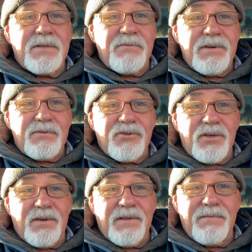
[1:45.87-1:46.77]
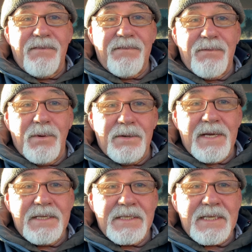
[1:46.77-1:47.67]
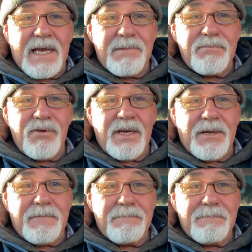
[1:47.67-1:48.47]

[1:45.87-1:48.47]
the real truth. Well done, Sam. Brilliant.